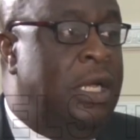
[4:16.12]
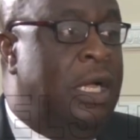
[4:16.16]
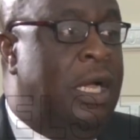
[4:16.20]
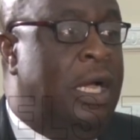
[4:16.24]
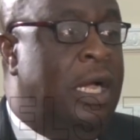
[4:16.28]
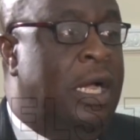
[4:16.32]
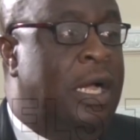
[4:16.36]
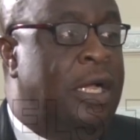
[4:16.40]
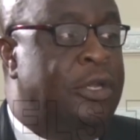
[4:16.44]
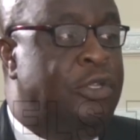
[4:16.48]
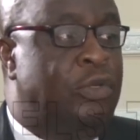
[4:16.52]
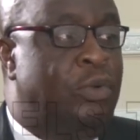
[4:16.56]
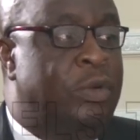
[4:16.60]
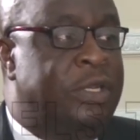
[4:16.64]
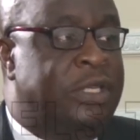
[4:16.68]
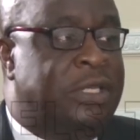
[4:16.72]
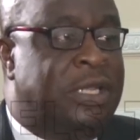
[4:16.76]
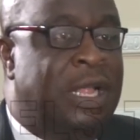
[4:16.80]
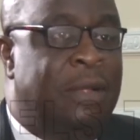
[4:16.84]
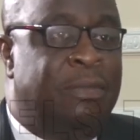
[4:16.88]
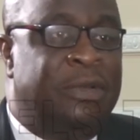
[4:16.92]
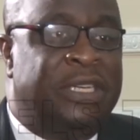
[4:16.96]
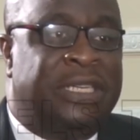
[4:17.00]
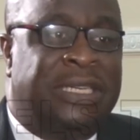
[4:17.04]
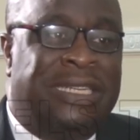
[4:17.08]
to
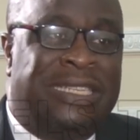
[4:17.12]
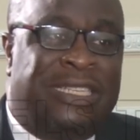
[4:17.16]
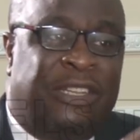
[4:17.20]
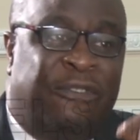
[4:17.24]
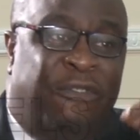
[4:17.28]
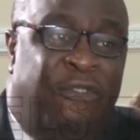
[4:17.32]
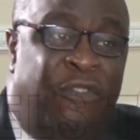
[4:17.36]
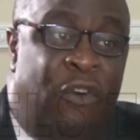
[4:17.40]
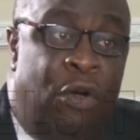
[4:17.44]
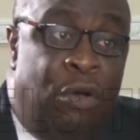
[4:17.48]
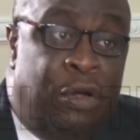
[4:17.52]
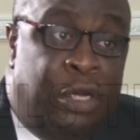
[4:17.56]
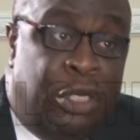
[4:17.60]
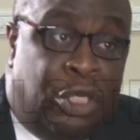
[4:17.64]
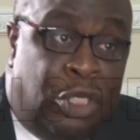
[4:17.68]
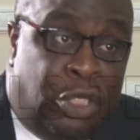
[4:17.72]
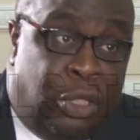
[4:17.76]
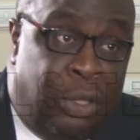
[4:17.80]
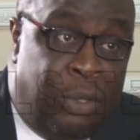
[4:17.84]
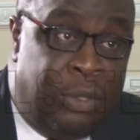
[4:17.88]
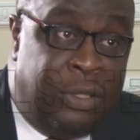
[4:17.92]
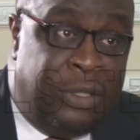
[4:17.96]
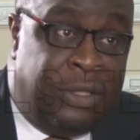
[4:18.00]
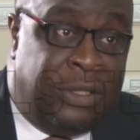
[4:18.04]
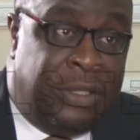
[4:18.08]
establish its
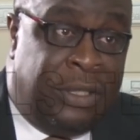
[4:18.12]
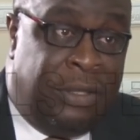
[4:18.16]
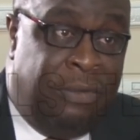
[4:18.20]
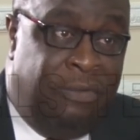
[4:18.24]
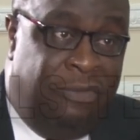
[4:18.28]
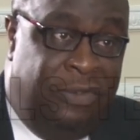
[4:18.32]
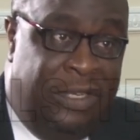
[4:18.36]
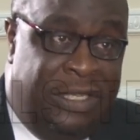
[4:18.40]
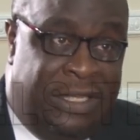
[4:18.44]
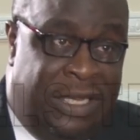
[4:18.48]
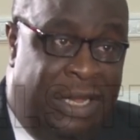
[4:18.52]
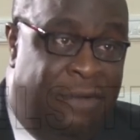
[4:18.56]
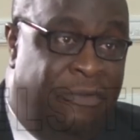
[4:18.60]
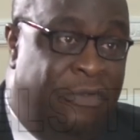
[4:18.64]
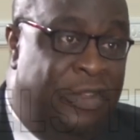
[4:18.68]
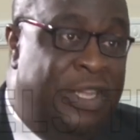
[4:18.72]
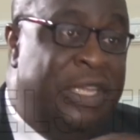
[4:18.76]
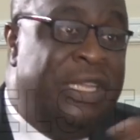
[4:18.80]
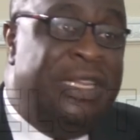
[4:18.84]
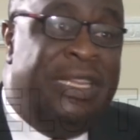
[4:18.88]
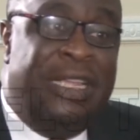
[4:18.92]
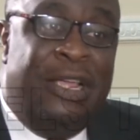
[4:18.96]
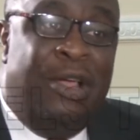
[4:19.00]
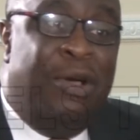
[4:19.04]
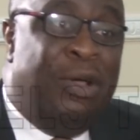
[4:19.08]
functions
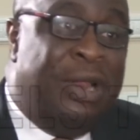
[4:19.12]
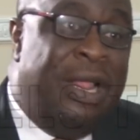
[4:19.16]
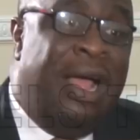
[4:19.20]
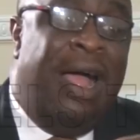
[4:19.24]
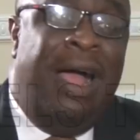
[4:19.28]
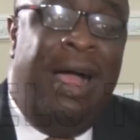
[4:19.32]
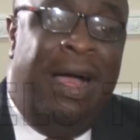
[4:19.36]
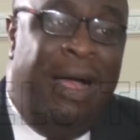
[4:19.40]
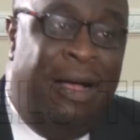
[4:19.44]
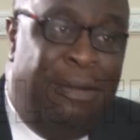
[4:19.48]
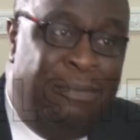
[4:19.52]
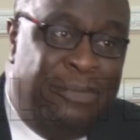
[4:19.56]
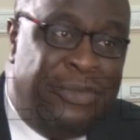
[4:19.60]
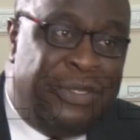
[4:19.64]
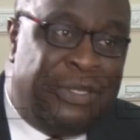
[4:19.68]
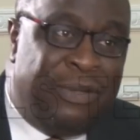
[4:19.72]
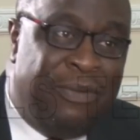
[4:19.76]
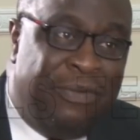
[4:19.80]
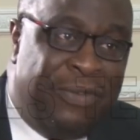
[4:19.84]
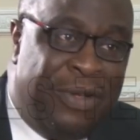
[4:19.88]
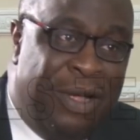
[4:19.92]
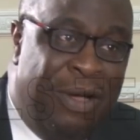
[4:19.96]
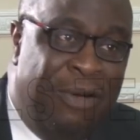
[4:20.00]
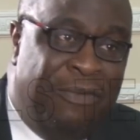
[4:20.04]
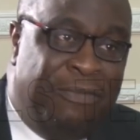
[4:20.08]
vis-a-vis the other arms
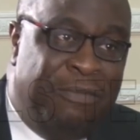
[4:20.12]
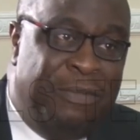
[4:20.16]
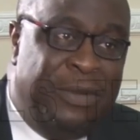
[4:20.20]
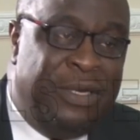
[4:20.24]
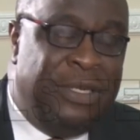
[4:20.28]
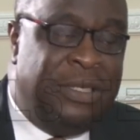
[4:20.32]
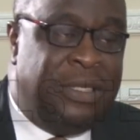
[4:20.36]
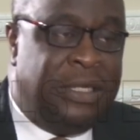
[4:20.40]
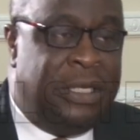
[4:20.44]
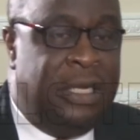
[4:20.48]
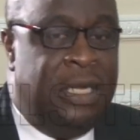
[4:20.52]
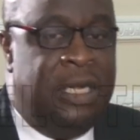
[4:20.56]
of government.